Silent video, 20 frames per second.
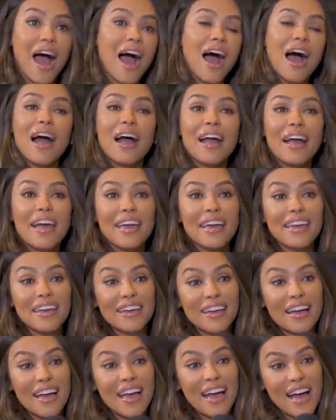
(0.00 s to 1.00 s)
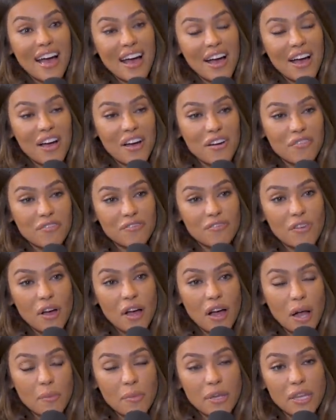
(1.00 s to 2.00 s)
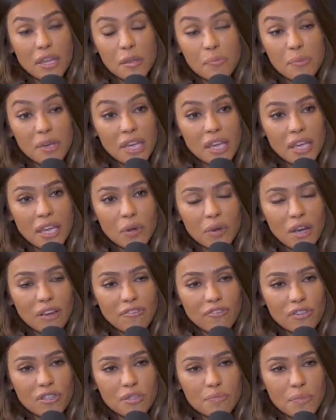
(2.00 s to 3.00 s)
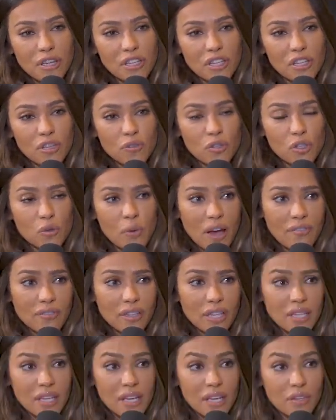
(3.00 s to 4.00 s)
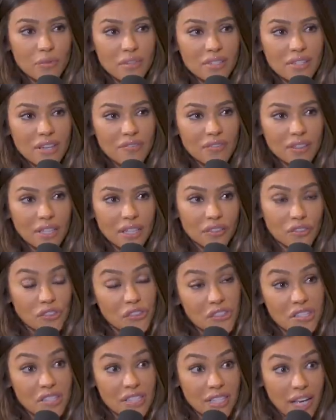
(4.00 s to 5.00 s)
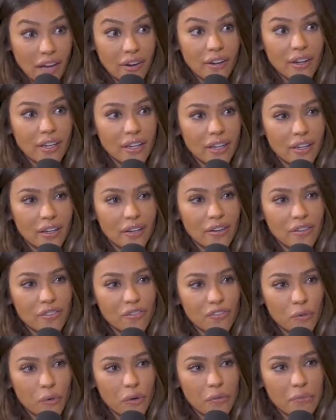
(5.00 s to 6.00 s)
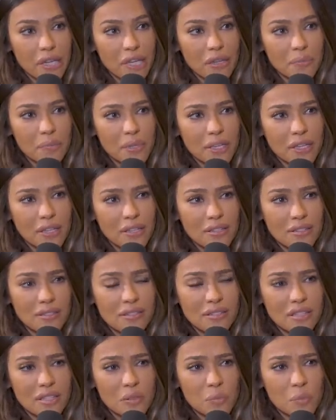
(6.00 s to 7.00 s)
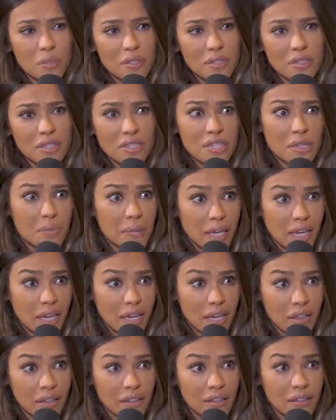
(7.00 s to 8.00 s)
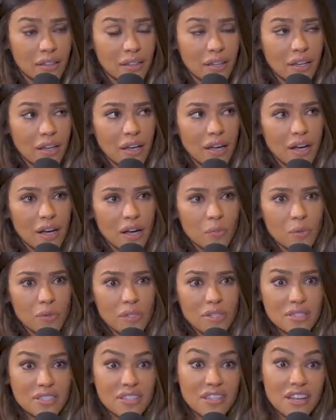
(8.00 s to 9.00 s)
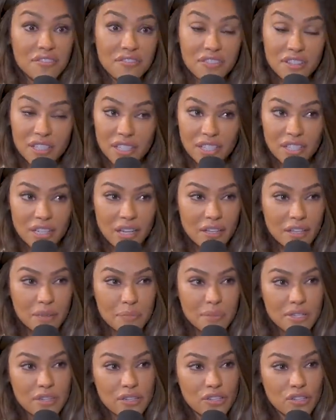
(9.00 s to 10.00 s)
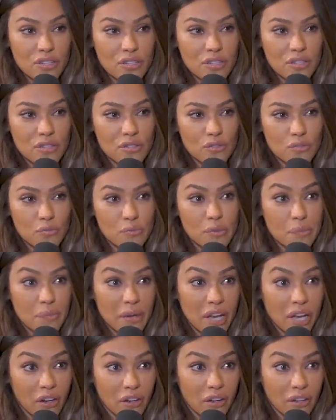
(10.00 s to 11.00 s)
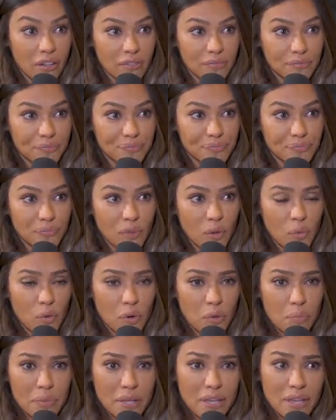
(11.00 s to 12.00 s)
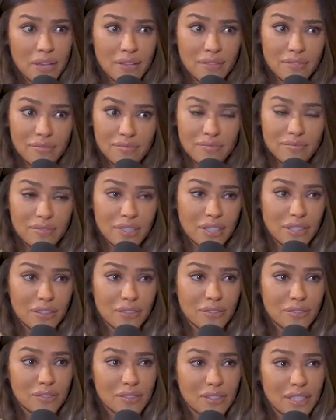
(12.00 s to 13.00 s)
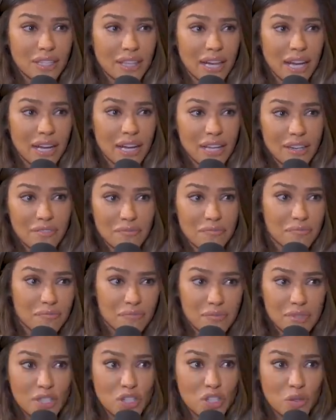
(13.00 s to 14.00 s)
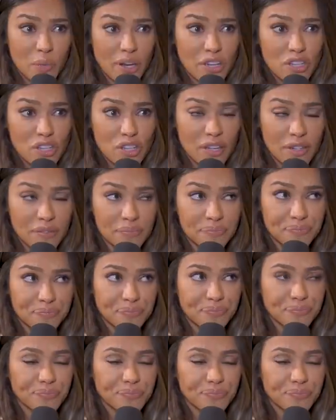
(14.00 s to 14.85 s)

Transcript: I have, I mean, in the beginning when I first met you, you having a kid was definitely a little scary to hear for me because it was intimidating. I was definitely not in the position to be a parent or be, you know, in that kind of situation.